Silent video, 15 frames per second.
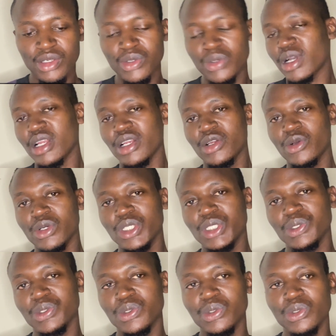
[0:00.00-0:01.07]
can go
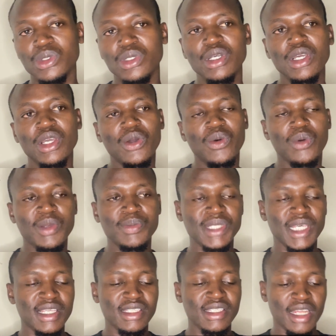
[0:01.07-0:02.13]
to
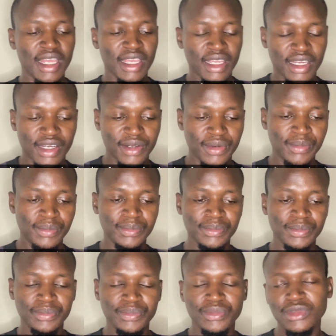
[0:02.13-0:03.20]
websites like
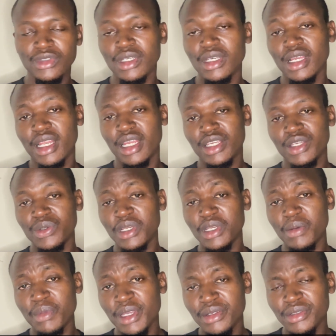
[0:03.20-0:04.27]
like
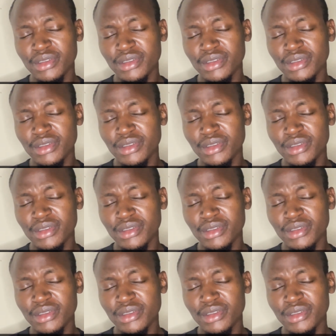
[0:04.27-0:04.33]
Udemy.